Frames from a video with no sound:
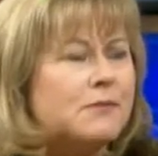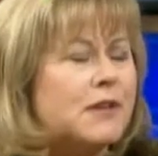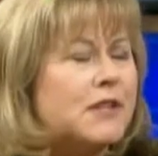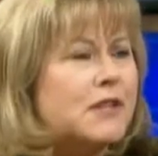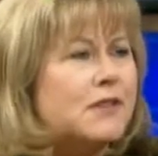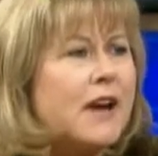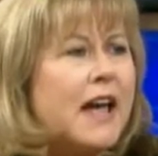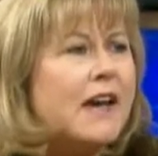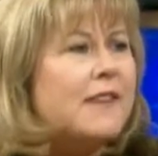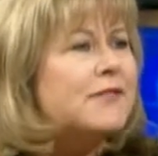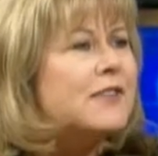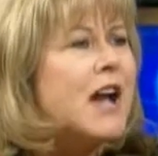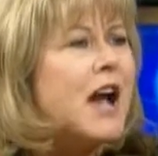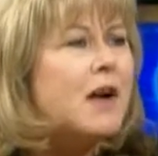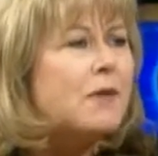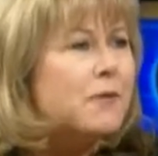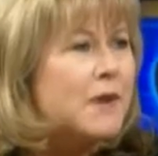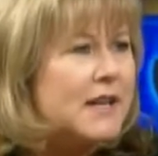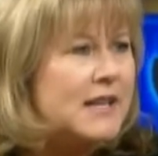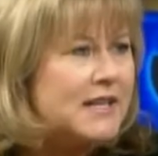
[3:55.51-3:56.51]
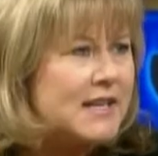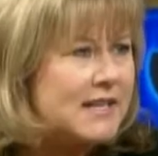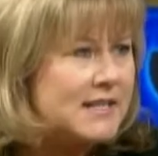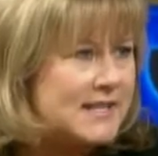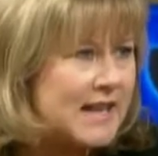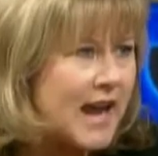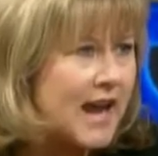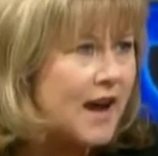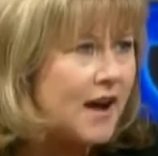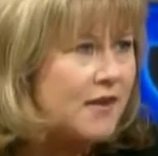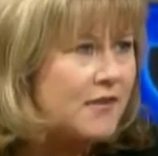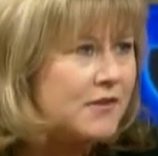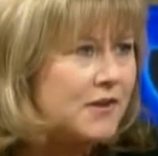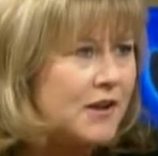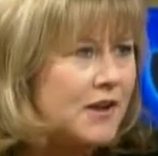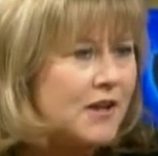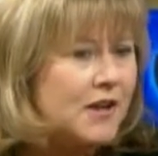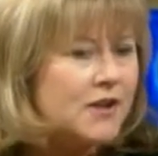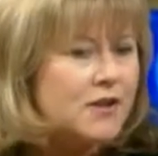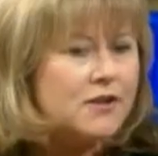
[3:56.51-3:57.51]
you have not written it down,
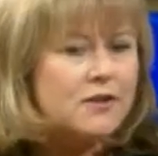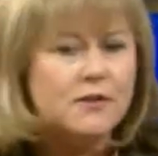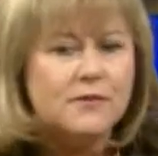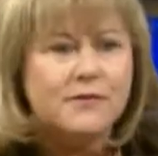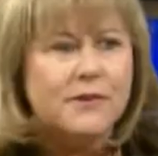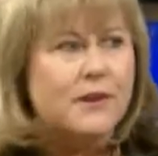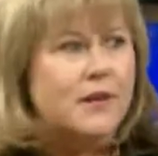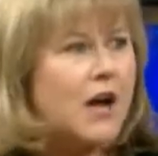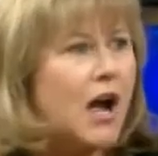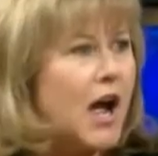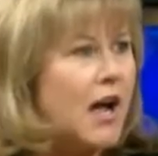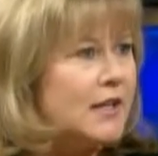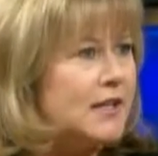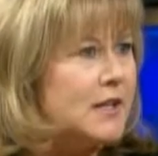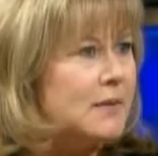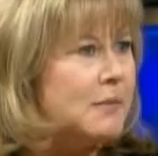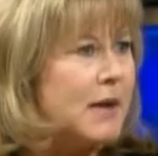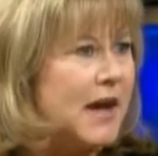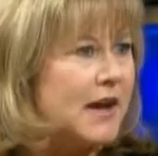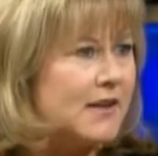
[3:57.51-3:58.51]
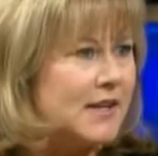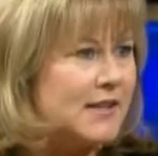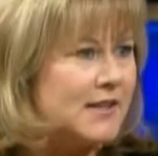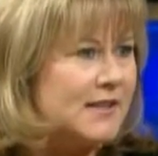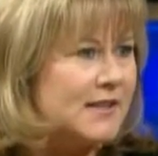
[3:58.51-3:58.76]
you've forgotten about it.